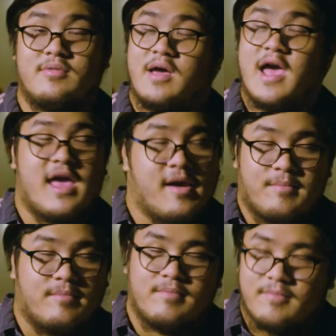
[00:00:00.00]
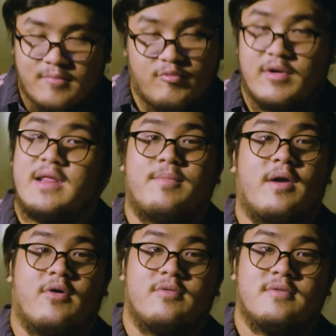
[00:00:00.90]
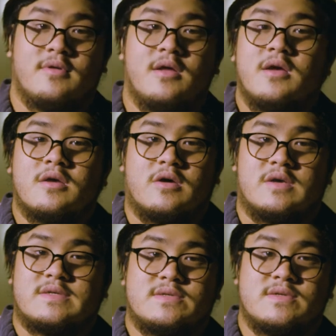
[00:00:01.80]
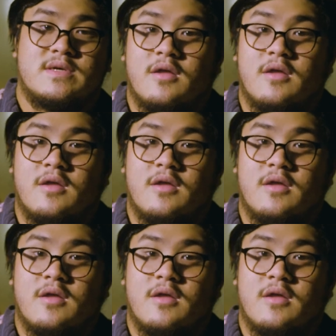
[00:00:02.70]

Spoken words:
I am really proud, because